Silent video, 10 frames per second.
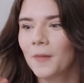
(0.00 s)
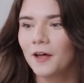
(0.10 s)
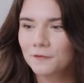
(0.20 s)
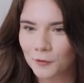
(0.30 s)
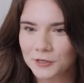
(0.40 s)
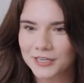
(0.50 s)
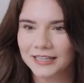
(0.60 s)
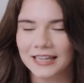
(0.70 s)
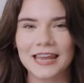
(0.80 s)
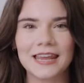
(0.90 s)

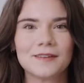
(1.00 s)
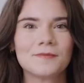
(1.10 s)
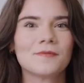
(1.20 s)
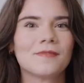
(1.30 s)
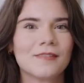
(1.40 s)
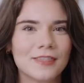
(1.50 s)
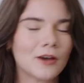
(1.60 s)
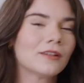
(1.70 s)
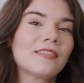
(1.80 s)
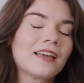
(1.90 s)
unfortunately, the
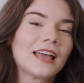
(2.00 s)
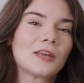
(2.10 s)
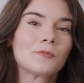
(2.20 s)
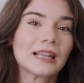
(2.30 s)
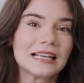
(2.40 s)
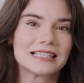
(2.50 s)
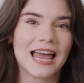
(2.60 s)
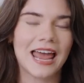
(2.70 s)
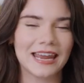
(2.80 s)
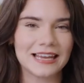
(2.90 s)
only thing I can really
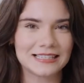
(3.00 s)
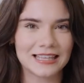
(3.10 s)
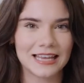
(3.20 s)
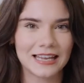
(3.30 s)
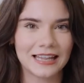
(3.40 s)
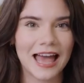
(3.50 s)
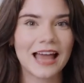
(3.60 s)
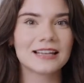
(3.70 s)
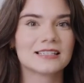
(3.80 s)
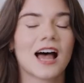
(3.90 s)
say is
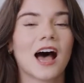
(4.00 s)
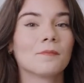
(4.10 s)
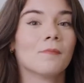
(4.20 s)
that is not